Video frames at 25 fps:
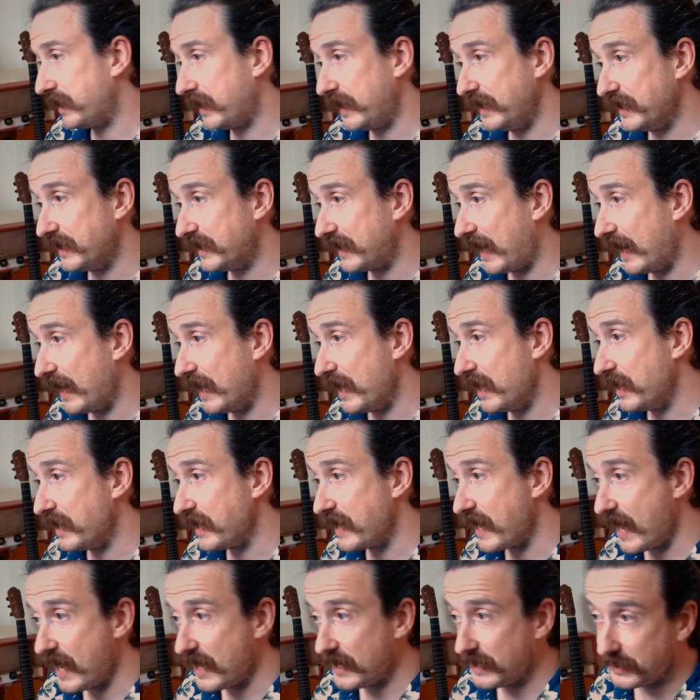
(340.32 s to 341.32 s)
sell it at the
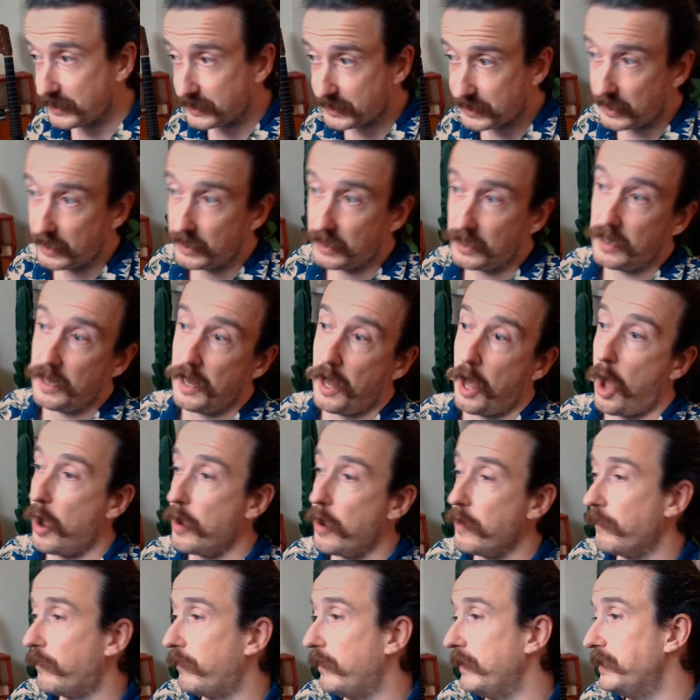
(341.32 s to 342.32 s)
end.
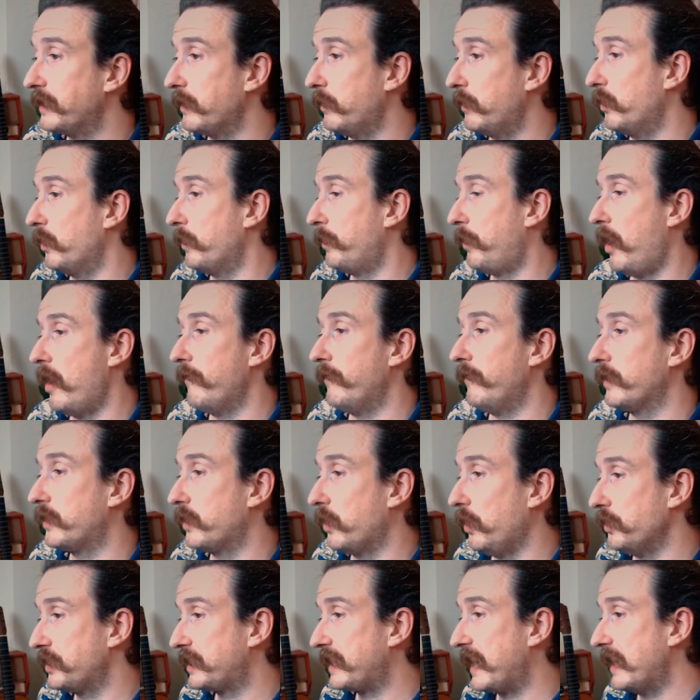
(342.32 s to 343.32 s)
Hopefully someone will buy it for
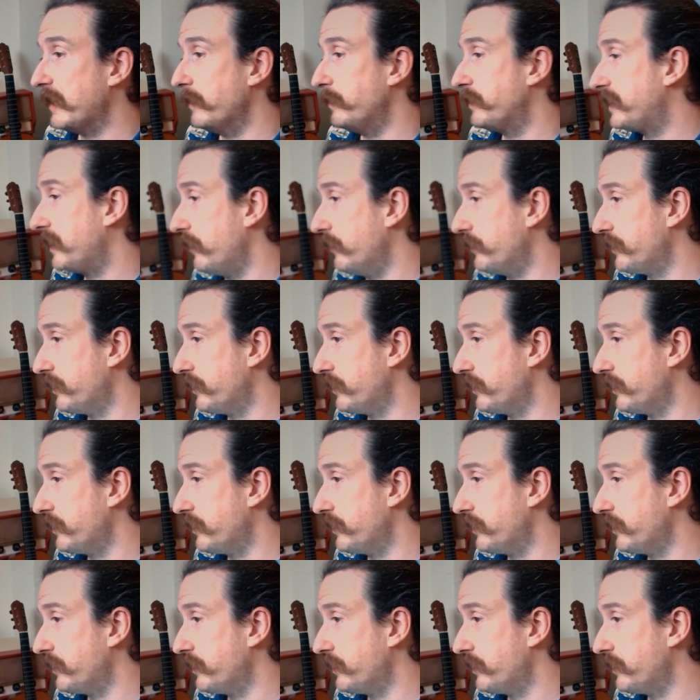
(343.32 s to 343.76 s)
cost, get themselves a